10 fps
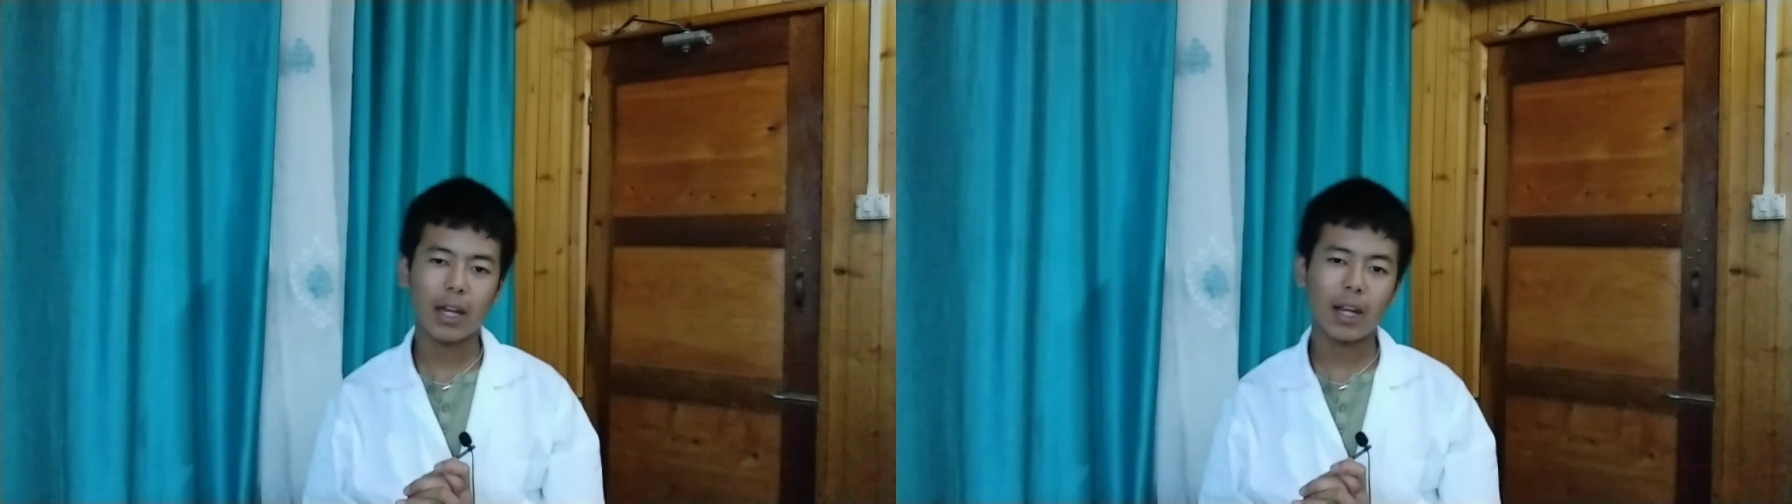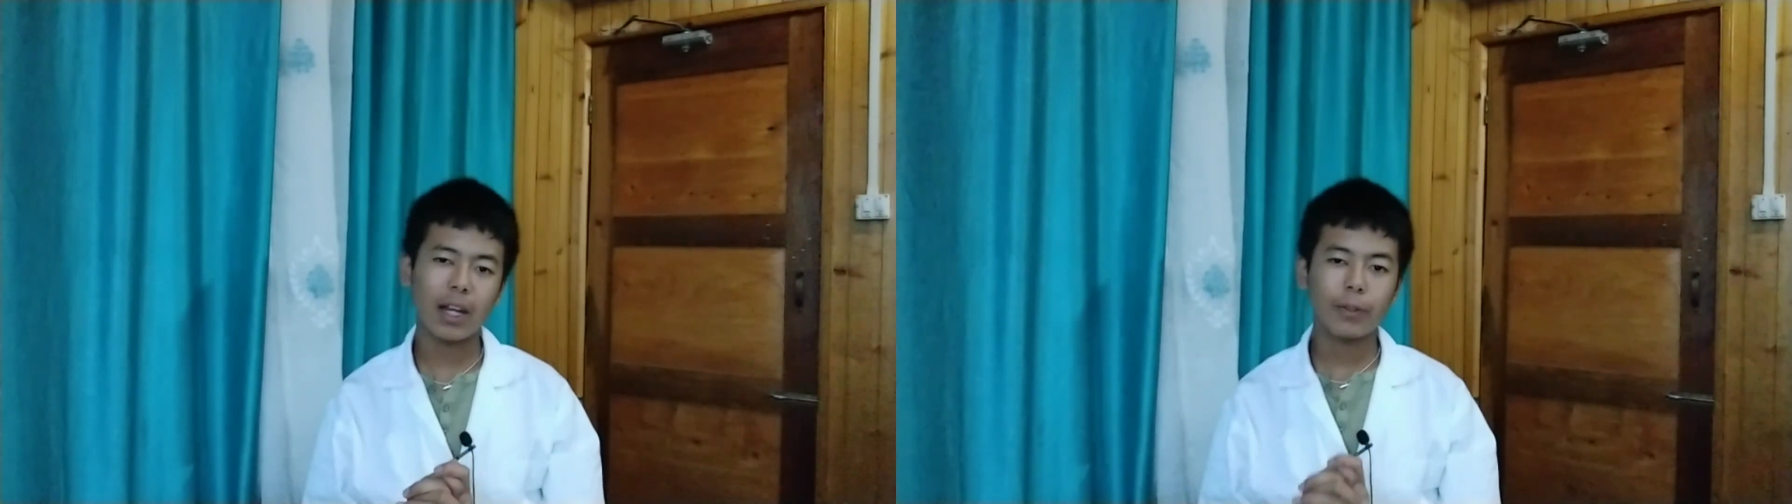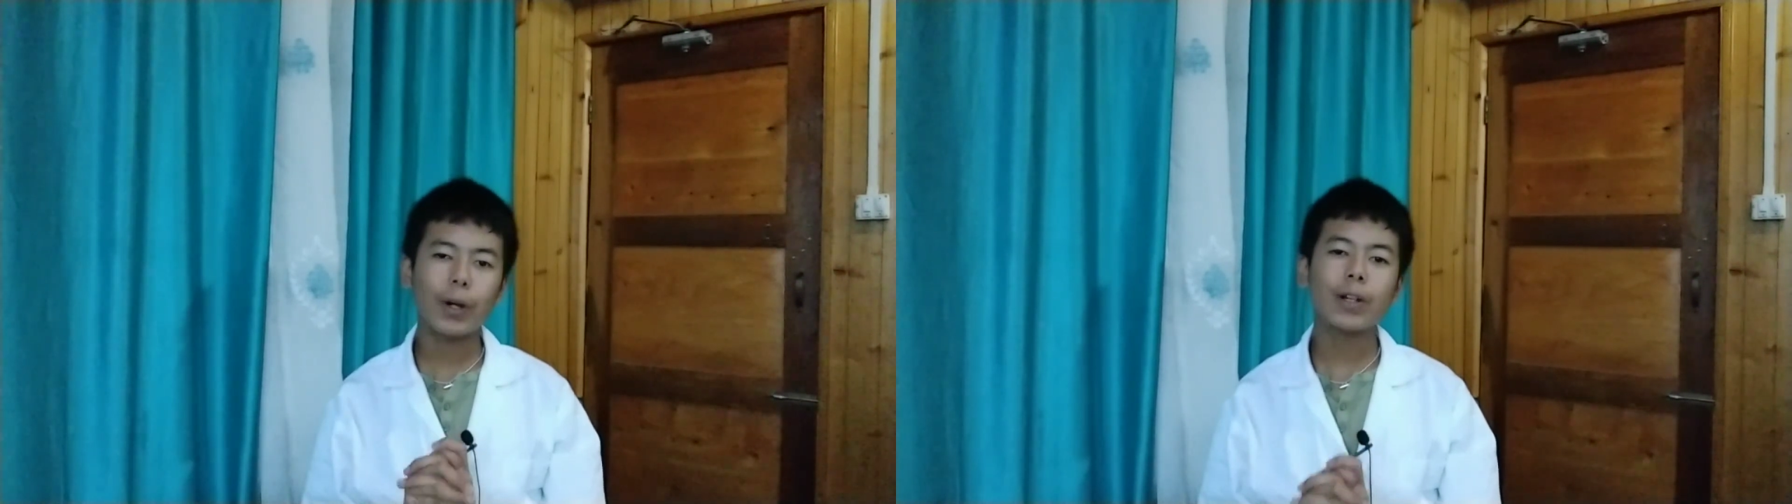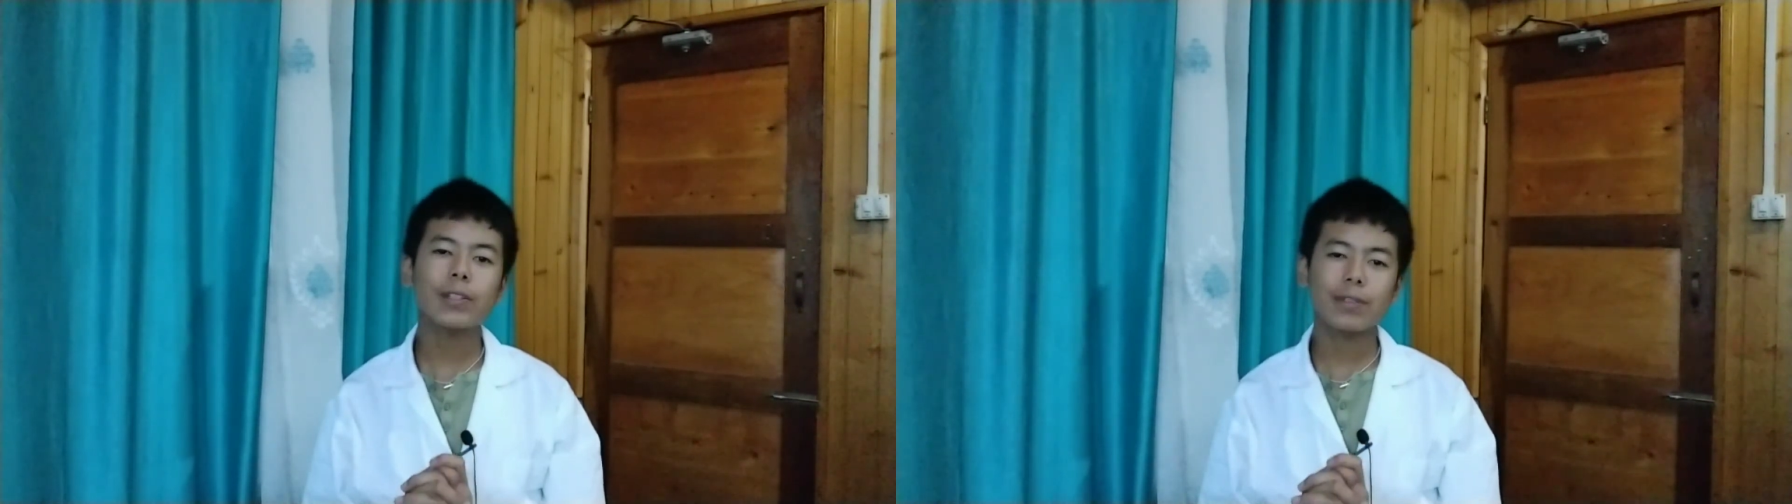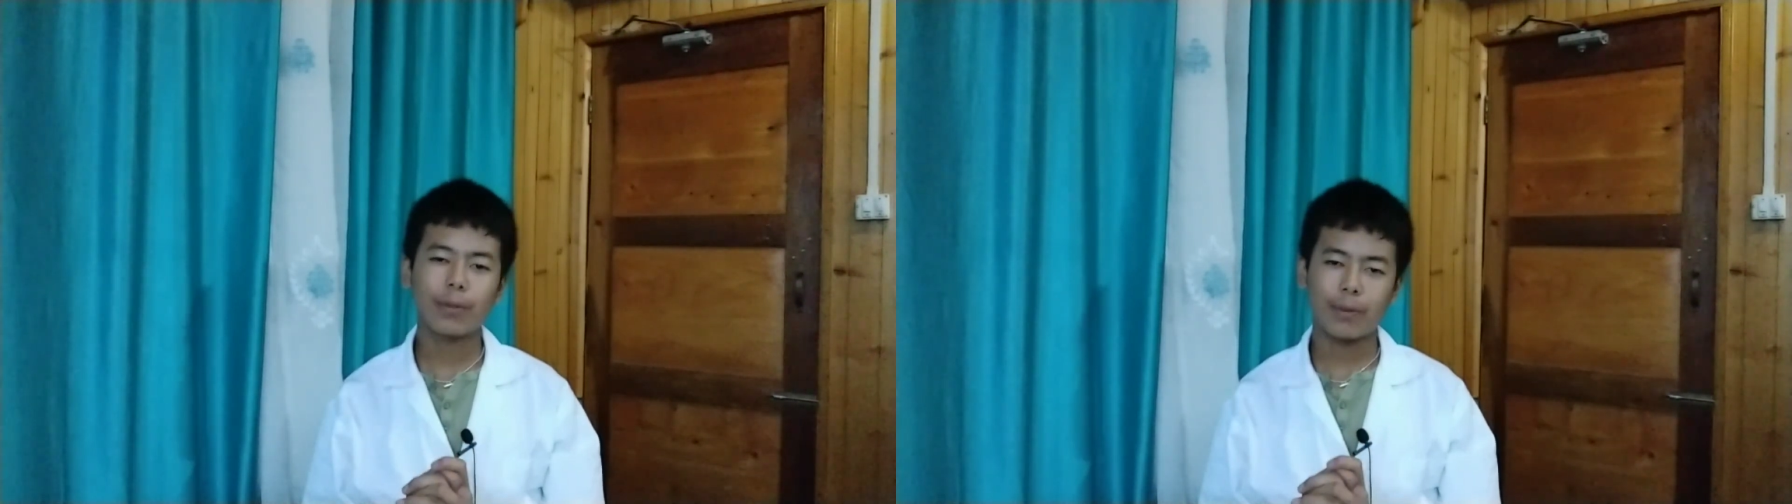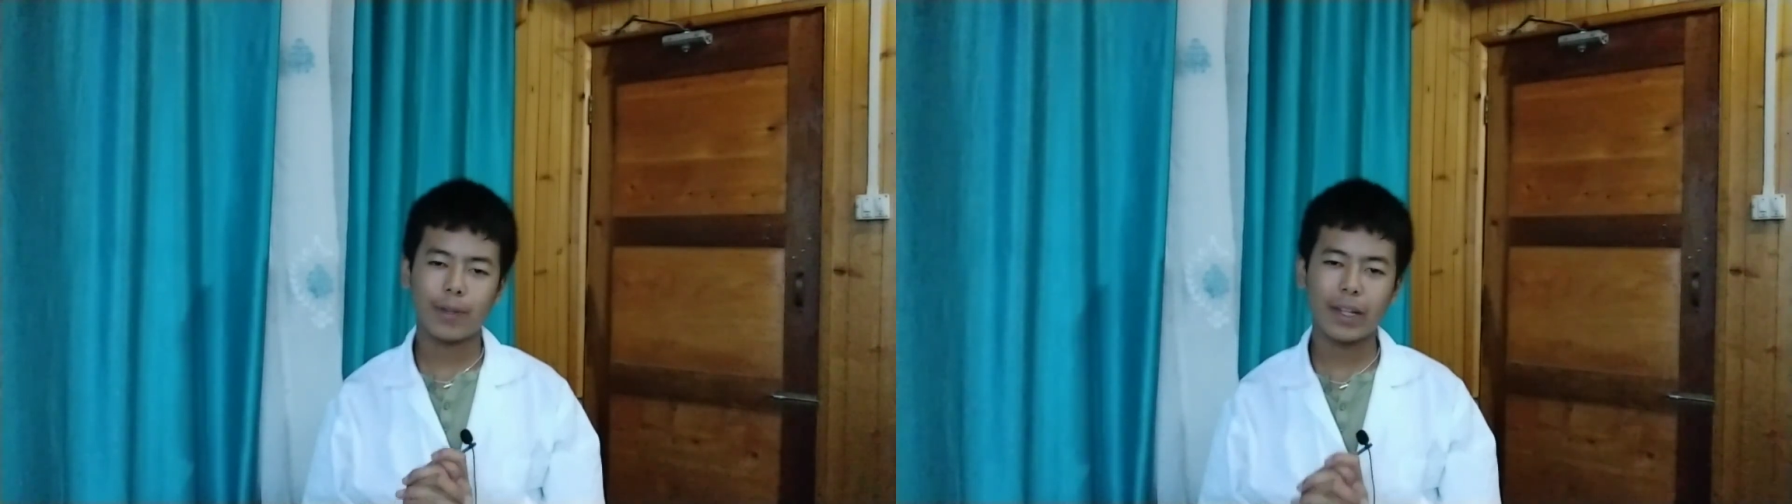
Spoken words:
and also